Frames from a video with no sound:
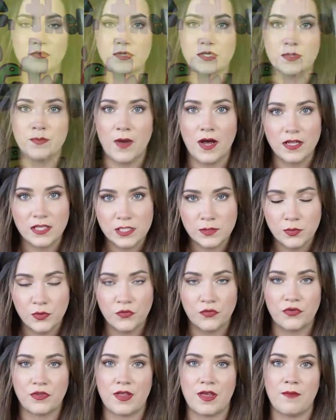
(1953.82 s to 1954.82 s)

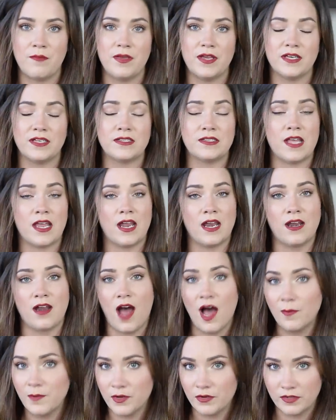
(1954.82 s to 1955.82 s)
responsible for them because they
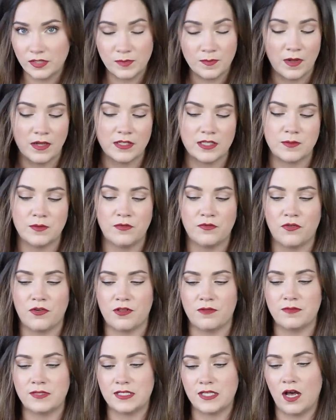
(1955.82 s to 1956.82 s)
cannot be responsible for
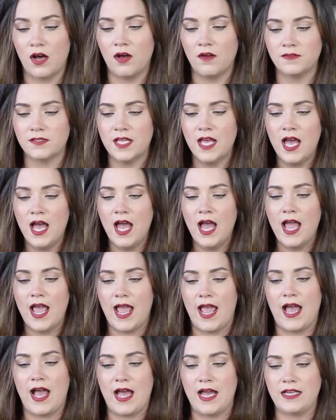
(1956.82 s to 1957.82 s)
themselves
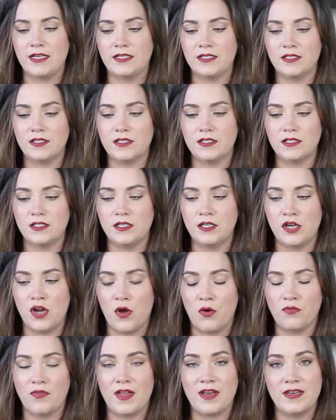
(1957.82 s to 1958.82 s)
and, you
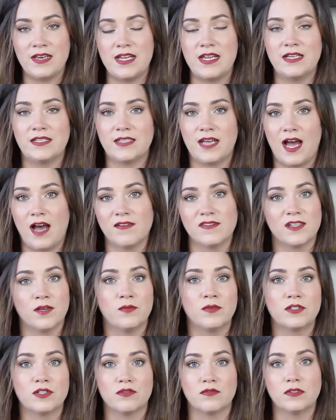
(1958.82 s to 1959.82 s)
know, they need to have
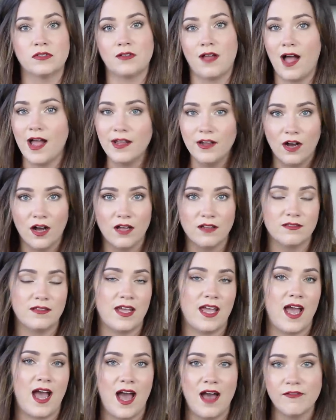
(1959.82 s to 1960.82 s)
someone to rely on.
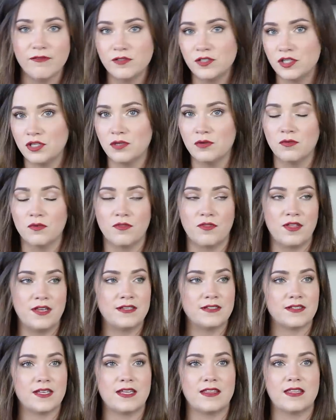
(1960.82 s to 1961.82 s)
They have to.
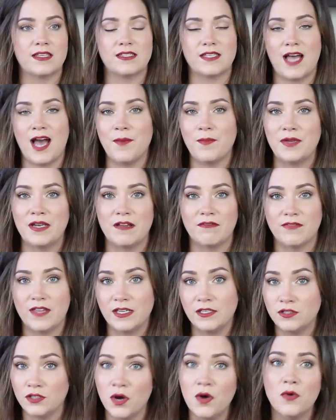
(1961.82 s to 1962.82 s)
Things like this happen if
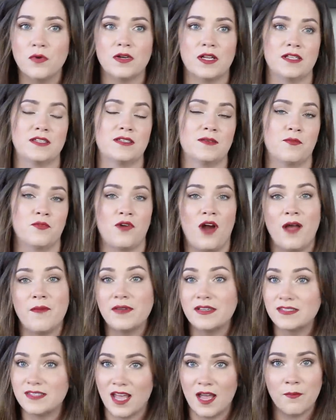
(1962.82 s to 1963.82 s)
they don't. It's a
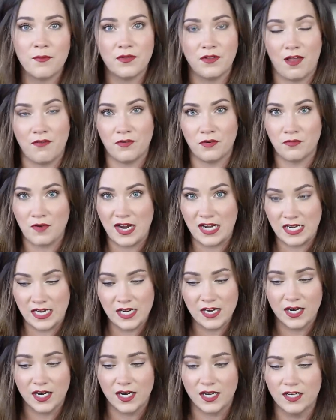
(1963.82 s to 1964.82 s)
prime example of it right
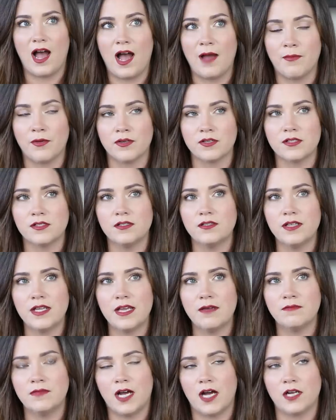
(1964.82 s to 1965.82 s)
here. I
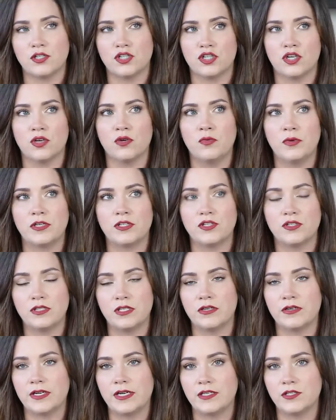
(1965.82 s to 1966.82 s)
personally am not sure which
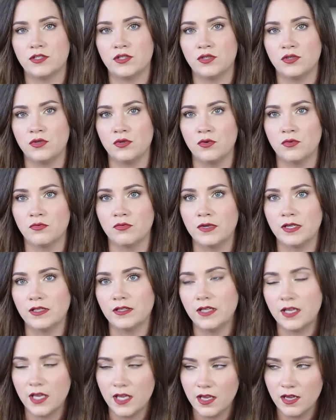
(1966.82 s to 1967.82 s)
theory to
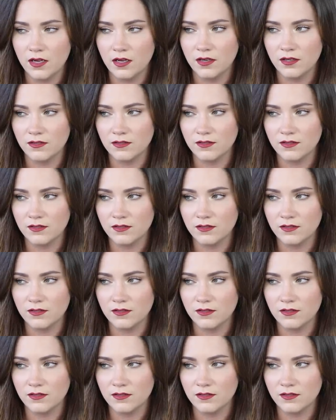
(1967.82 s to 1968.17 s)
really